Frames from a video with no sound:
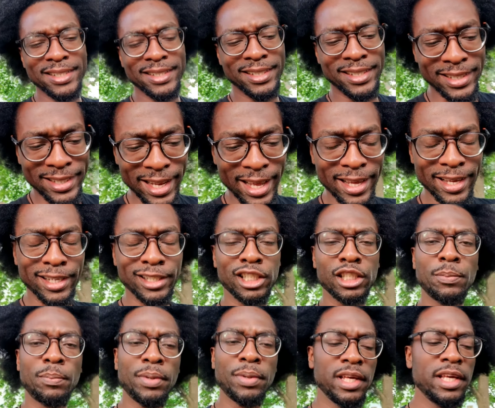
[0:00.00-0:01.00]
Today is
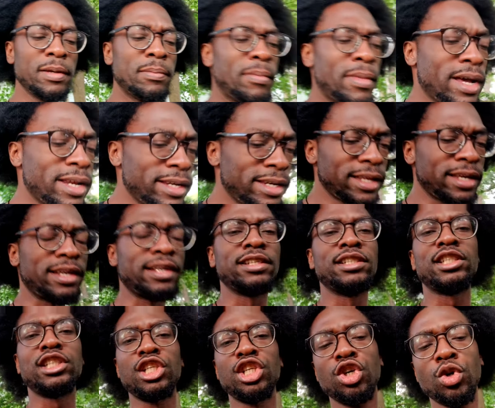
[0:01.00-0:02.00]
Speed
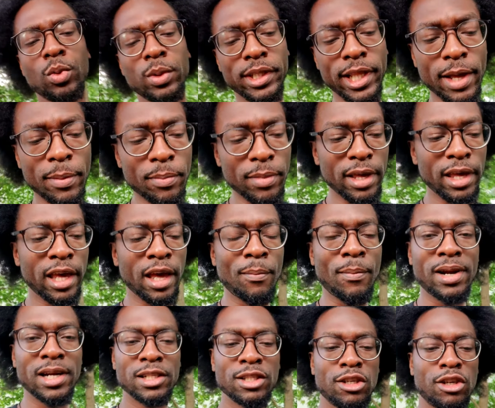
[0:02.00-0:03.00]
Mondays. You know what that means. I'm
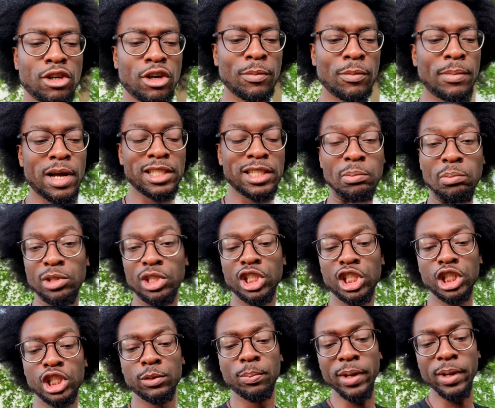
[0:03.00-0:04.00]
about to talk about some
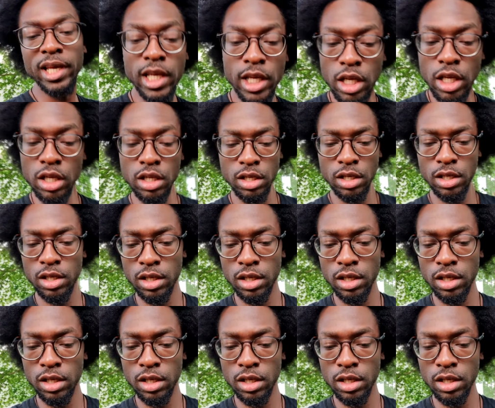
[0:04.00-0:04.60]
speed.